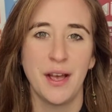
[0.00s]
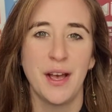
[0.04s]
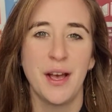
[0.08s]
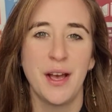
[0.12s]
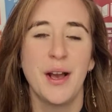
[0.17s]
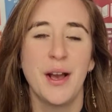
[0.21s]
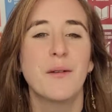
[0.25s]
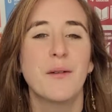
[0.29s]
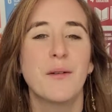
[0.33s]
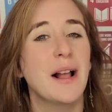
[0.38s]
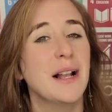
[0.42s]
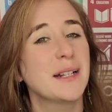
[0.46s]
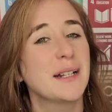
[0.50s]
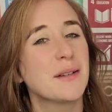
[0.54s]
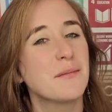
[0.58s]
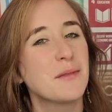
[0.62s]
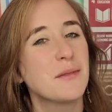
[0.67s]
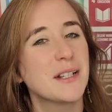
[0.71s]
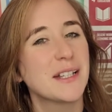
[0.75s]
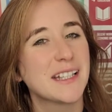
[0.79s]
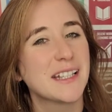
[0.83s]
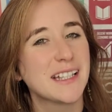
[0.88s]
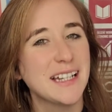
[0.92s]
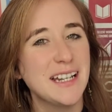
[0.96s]
Welcome to
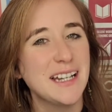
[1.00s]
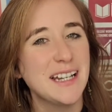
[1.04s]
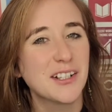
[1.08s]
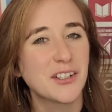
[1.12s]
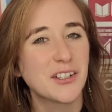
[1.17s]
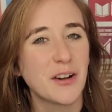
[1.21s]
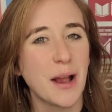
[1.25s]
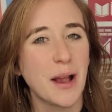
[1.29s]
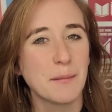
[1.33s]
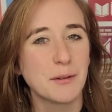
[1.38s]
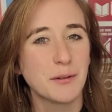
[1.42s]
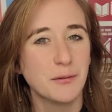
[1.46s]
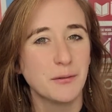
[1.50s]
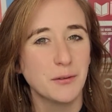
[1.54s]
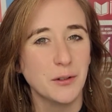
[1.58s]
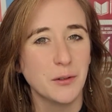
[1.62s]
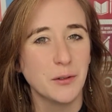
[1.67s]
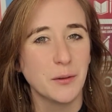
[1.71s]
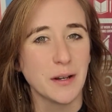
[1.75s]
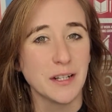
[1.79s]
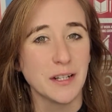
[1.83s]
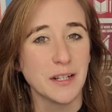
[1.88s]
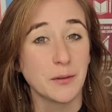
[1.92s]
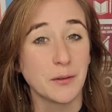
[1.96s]
SLí Scraps Food
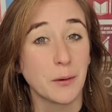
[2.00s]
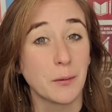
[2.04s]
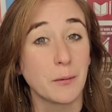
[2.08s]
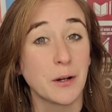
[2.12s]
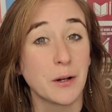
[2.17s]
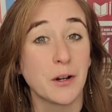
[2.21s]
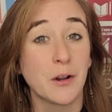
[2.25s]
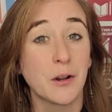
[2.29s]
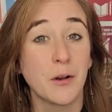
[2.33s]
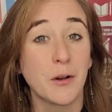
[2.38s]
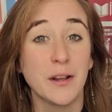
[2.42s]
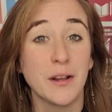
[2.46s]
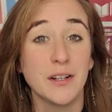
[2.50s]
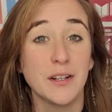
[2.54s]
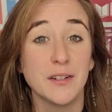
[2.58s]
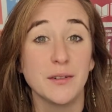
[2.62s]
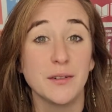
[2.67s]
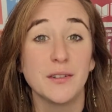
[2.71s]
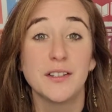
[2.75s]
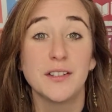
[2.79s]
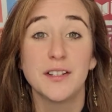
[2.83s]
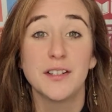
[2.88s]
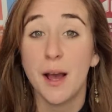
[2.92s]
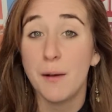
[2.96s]
Waste, where we're going to
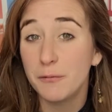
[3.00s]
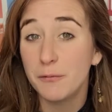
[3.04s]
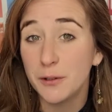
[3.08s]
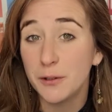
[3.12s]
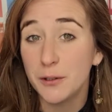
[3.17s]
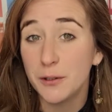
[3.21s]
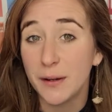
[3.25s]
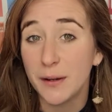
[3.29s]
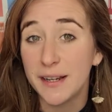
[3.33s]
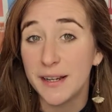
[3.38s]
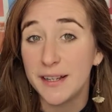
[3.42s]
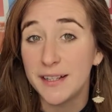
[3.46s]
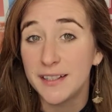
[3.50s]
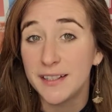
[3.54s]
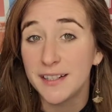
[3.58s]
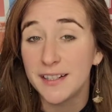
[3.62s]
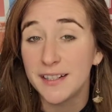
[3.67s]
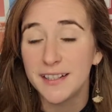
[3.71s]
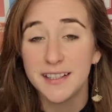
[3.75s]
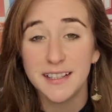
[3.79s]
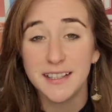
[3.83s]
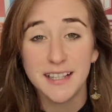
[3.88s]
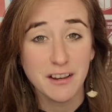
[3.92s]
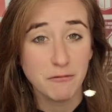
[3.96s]
stop food waste,
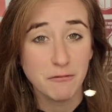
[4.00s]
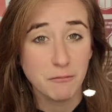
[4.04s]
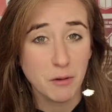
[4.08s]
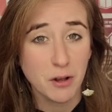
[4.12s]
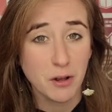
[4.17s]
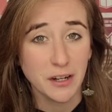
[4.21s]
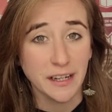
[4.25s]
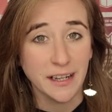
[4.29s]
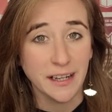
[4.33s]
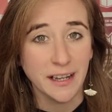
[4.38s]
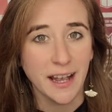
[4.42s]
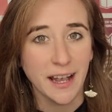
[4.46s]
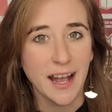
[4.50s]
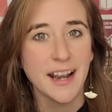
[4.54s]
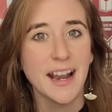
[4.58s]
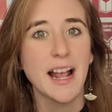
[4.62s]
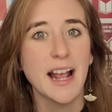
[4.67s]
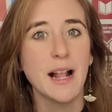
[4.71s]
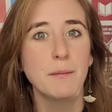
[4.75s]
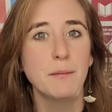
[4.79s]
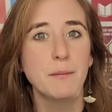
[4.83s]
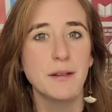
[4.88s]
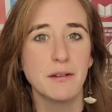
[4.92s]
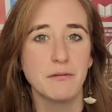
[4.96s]
save money and help
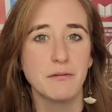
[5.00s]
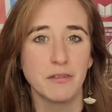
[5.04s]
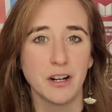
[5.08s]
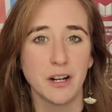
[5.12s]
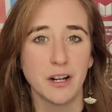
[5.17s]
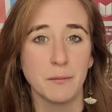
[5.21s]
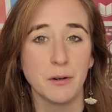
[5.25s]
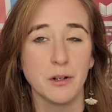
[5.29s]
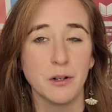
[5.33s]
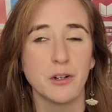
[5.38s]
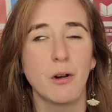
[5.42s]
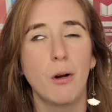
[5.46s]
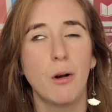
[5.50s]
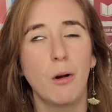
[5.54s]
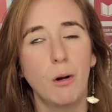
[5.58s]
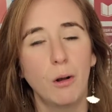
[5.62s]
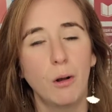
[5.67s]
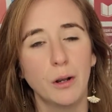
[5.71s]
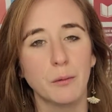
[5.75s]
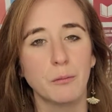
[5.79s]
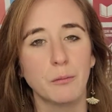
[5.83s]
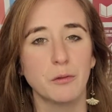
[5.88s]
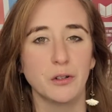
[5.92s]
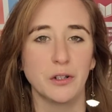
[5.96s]
the environment all in
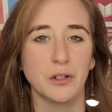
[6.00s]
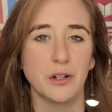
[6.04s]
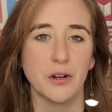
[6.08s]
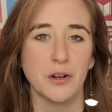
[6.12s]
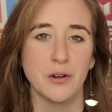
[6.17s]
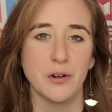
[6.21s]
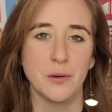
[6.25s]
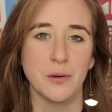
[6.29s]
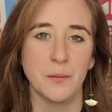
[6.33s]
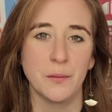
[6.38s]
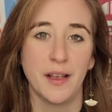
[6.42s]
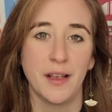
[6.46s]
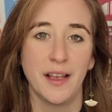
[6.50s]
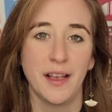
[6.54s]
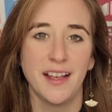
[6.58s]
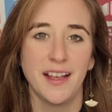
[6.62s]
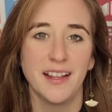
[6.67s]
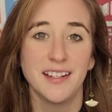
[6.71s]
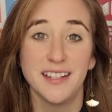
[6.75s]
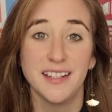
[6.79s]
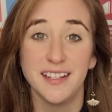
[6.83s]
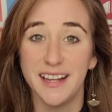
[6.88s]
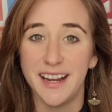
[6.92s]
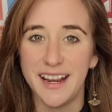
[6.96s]
one go.
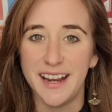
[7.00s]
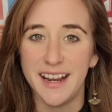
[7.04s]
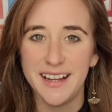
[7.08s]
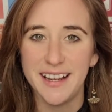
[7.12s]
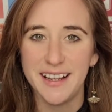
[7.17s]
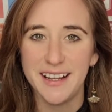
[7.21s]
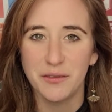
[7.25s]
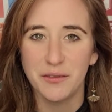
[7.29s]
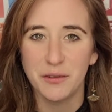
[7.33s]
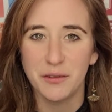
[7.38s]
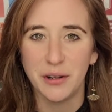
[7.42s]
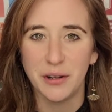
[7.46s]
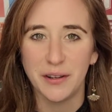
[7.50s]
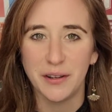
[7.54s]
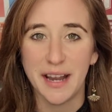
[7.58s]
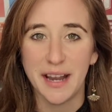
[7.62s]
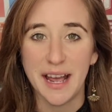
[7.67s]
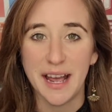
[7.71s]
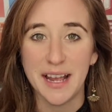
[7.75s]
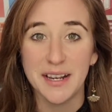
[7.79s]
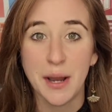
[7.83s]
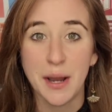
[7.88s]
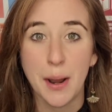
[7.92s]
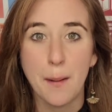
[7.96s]
Today we're looking at
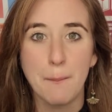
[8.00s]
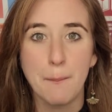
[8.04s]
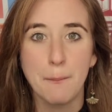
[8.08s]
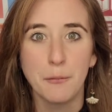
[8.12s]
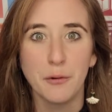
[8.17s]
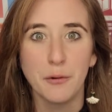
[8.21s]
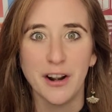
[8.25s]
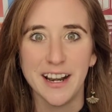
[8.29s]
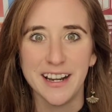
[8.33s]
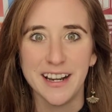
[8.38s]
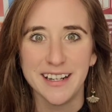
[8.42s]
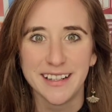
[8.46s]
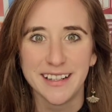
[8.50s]
bread.